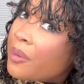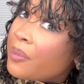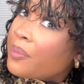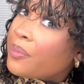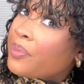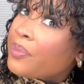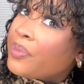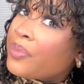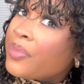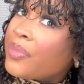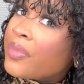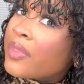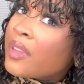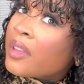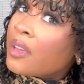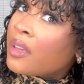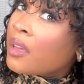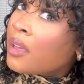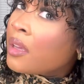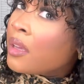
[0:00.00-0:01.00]
I'm
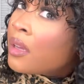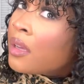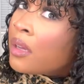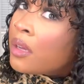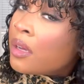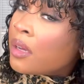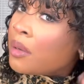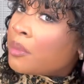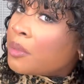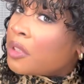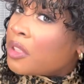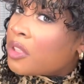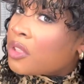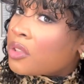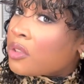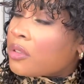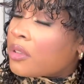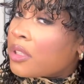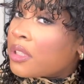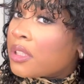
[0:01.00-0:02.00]
gonna
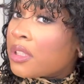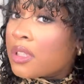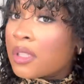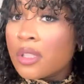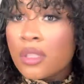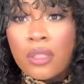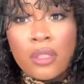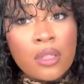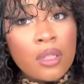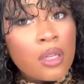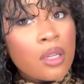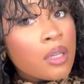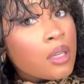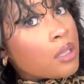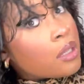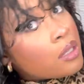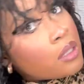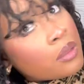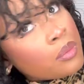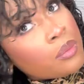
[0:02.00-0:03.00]
scrunch these
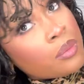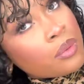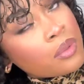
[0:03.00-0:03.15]
up.